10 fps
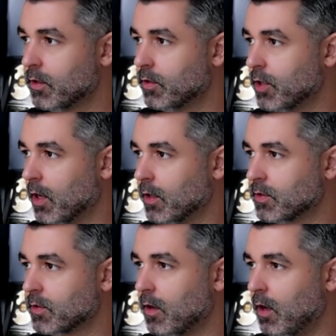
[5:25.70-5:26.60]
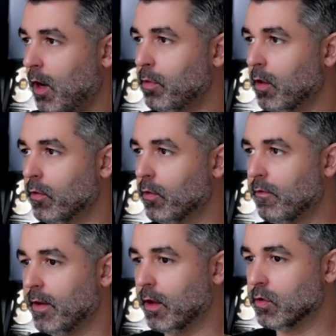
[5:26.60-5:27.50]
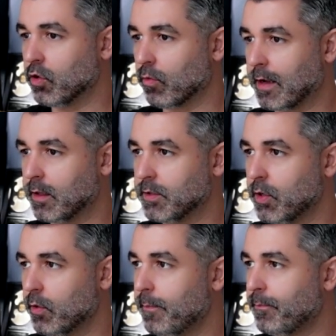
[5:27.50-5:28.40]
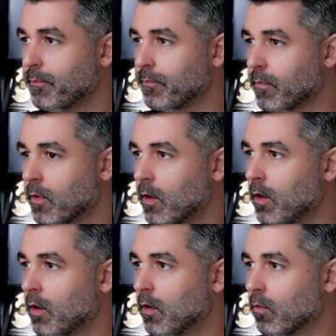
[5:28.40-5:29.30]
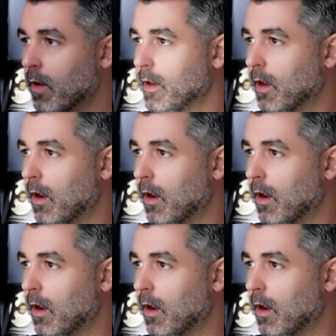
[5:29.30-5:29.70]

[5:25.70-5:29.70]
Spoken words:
just upload the video directly to it, right? And I've